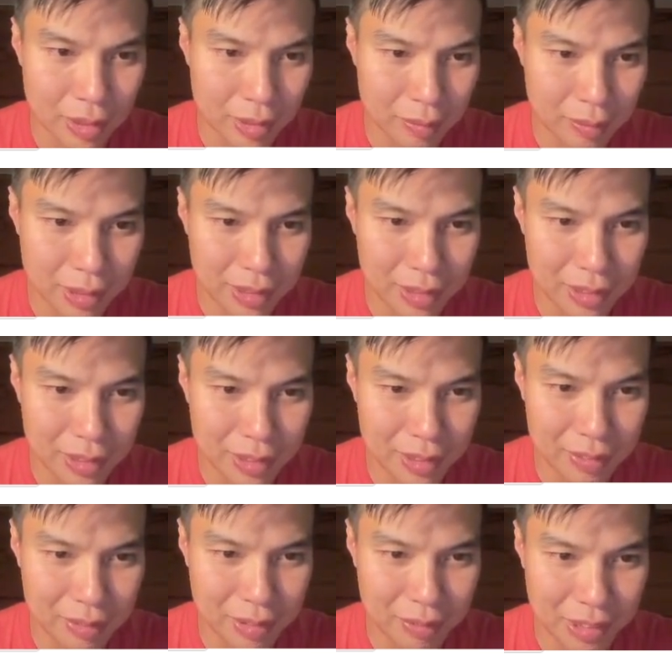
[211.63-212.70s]

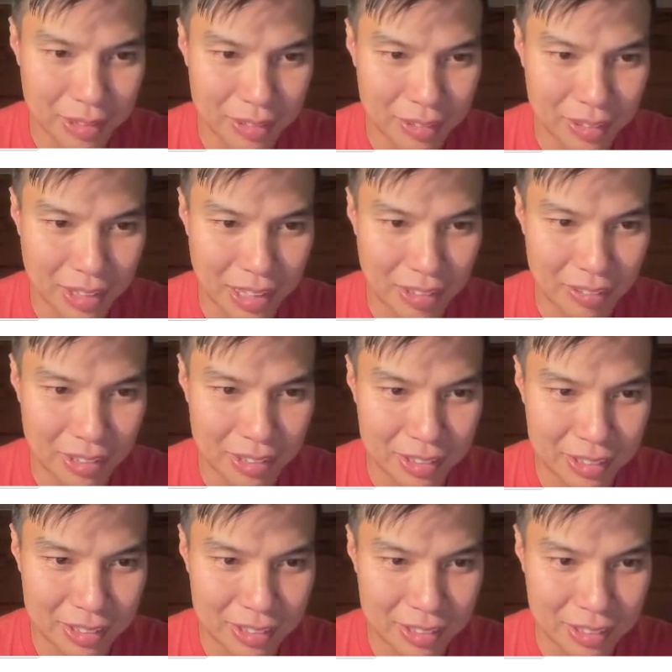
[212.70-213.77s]
man, what am I doing, Larry?
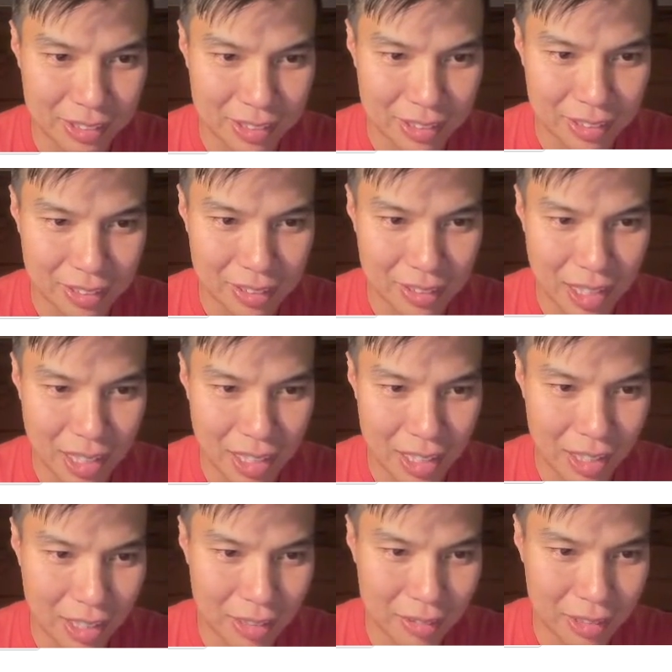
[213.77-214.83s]

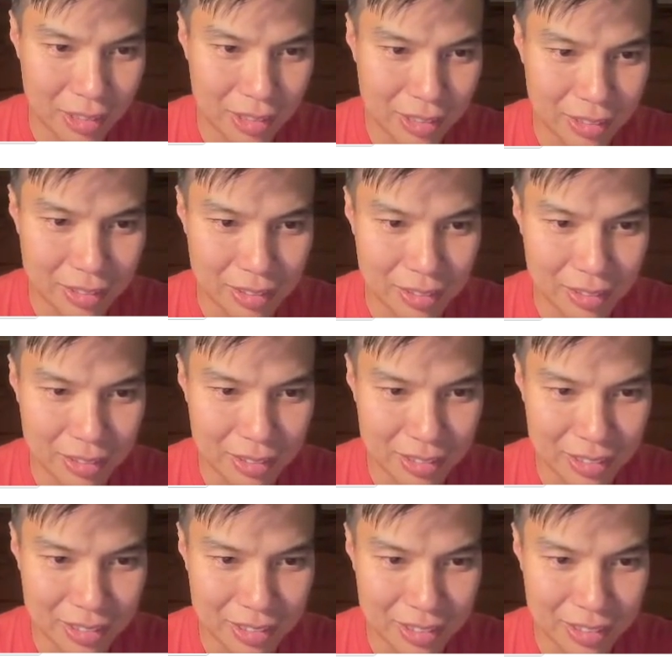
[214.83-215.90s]
Larry,
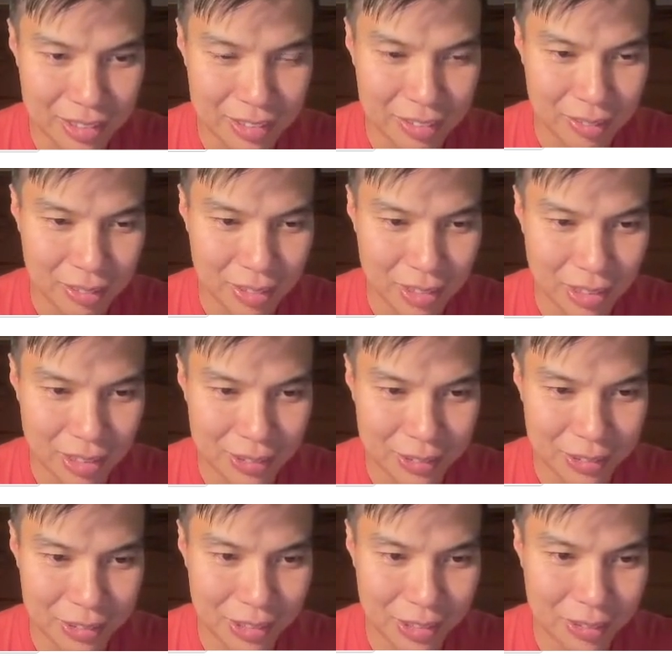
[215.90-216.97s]
what are you
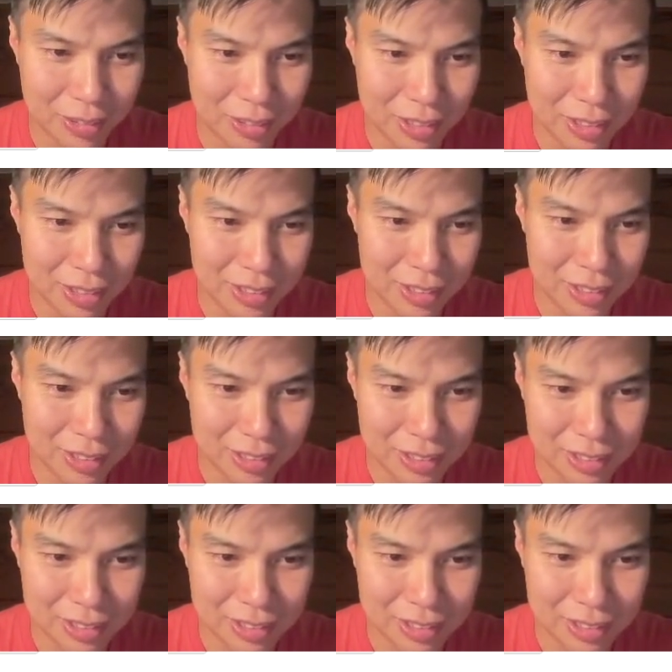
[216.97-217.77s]
doing?